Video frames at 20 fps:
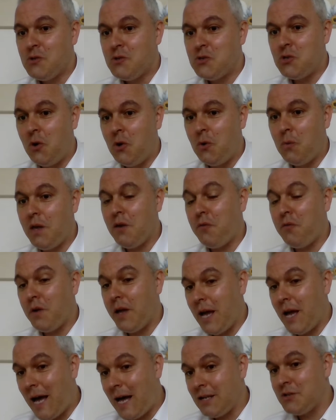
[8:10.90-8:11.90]
So if
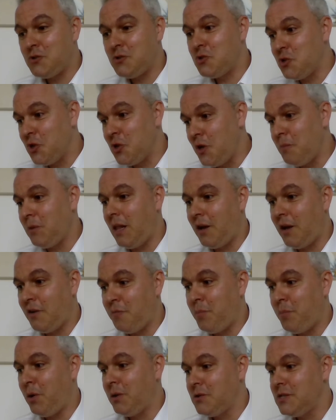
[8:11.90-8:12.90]
we had term
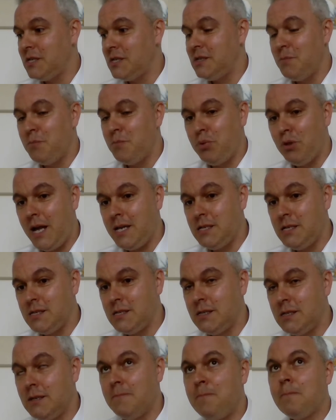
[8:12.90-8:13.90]
life policies in
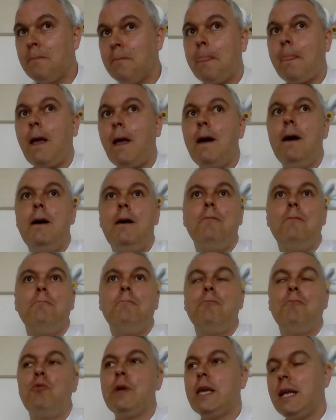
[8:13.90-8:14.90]
place,
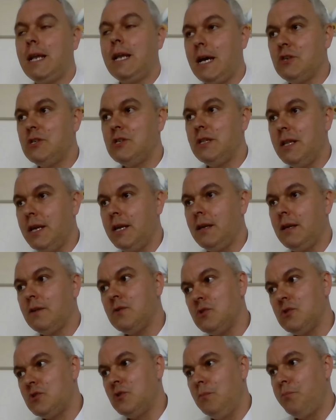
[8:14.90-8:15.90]
we can
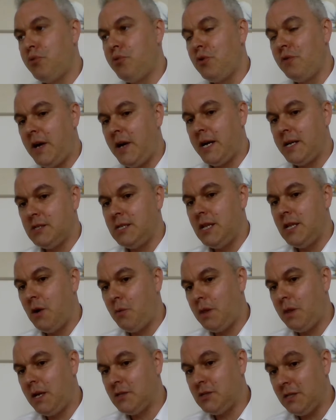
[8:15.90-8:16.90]
actually, some providers
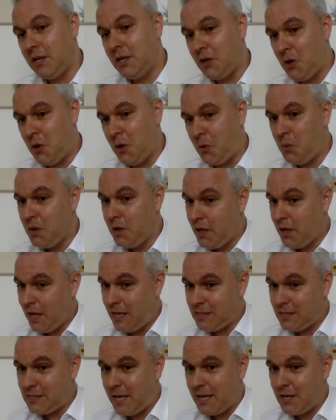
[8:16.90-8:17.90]
now will actually go
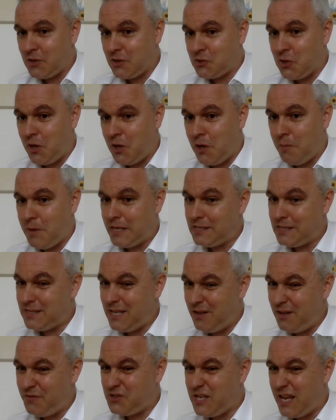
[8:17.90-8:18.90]
and take a term,
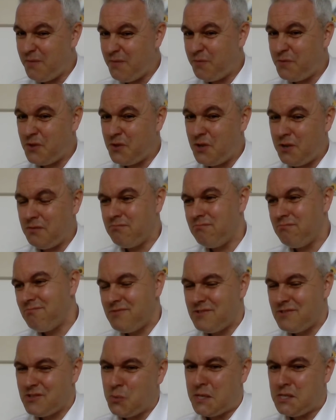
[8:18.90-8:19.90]
instead of saying to
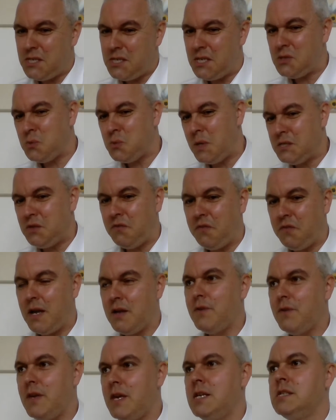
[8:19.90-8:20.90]
20,
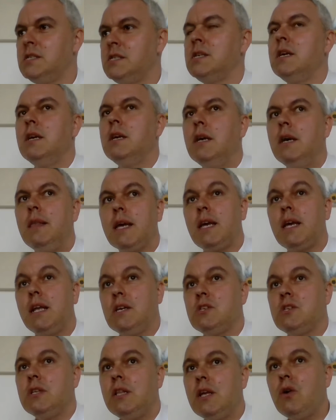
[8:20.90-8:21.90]
25 years, they
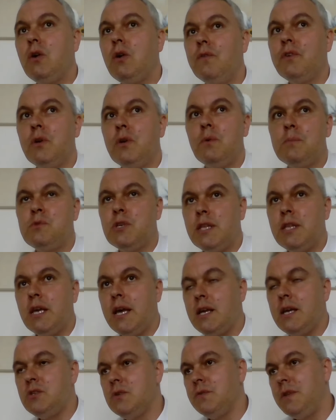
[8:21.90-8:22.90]
can actually cover you up to
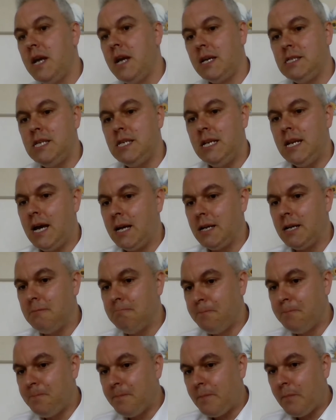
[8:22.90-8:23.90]
the age of
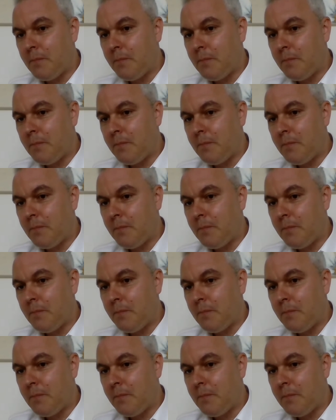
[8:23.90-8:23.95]
99.